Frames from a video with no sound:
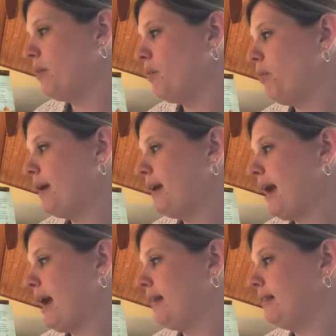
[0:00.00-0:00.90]
When
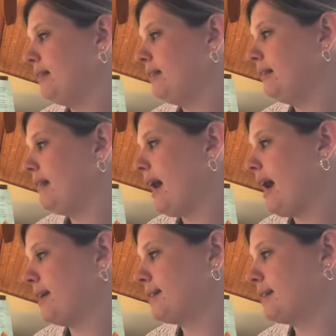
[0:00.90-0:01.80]
at
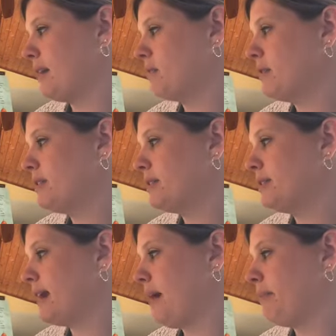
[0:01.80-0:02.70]
last they reached the
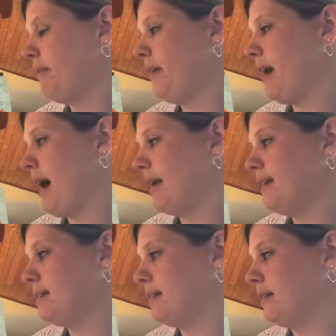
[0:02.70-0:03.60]
top of the
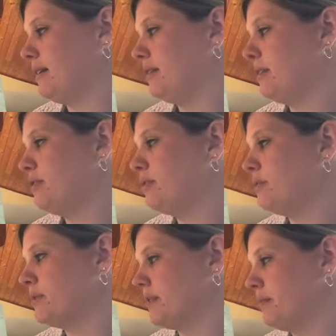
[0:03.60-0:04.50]
highest hill near
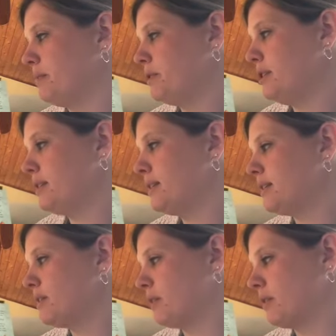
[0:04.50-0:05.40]
Jerusalem, Jesus
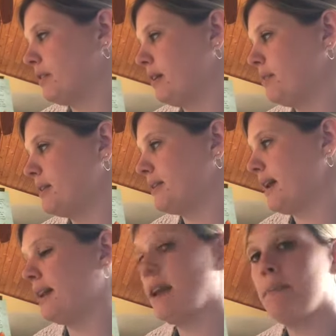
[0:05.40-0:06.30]
turned to them and
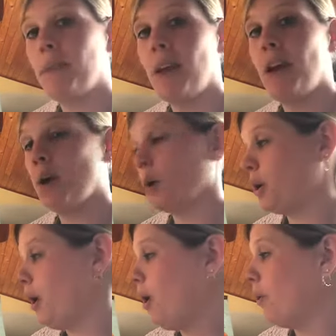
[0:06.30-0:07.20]
said,
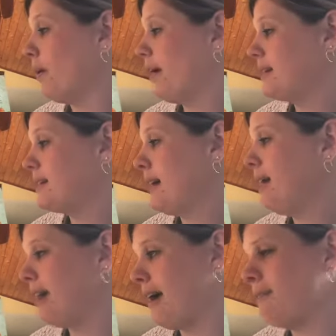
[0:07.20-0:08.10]
"Go and
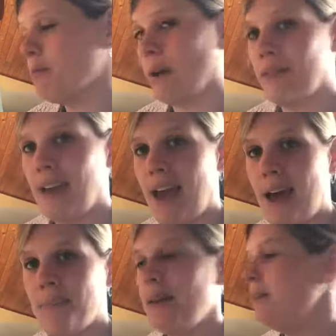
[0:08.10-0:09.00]
tell everyone the
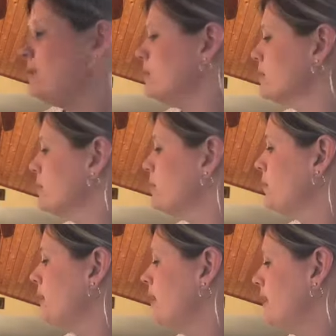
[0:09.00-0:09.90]
happy news.
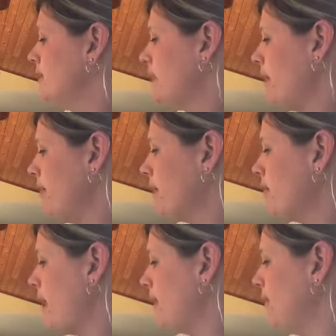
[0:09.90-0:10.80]
Tell them
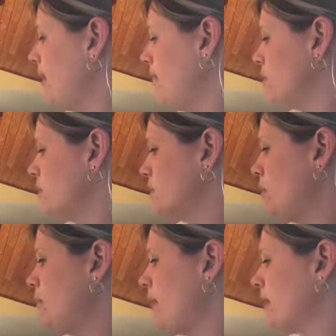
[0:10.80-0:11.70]
I love you
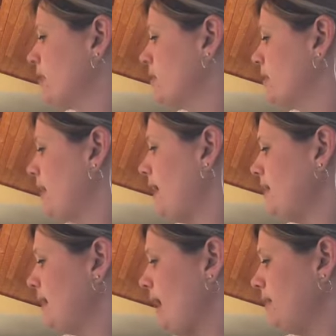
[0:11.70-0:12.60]
so much that I
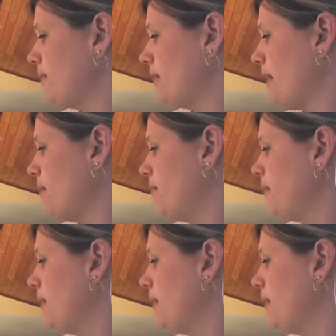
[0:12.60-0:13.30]
died for them."